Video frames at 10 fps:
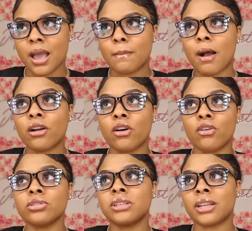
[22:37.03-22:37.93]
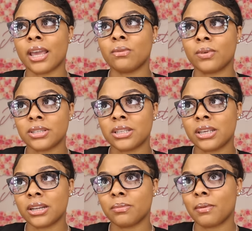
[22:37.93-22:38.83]
My goal today was to
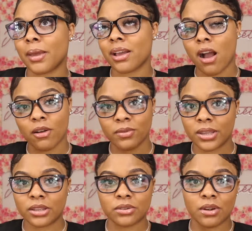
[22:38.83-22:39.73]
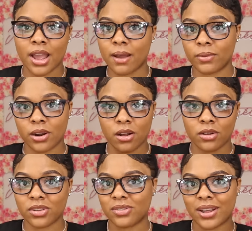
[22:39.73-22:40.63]
get up and make coffee and, you know, have it
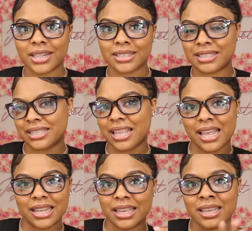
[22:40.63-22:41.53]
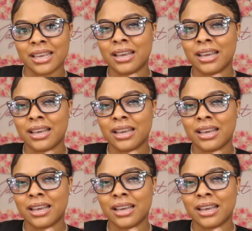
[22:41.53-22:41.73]
all, you know, aesthetic